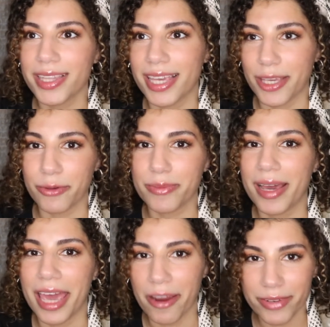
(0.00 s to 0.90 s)
Like it was
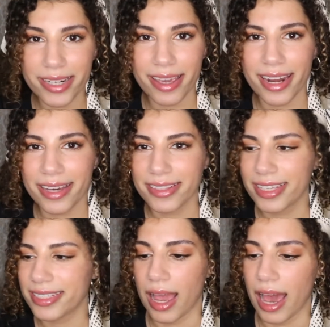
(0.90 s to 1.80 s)
my everyday
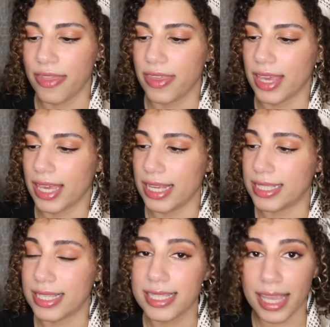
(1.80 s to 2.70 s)
necklace. I think
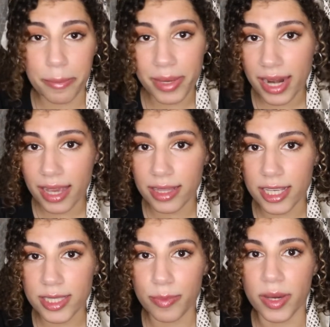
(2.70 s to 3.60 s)
it's a statement necklace,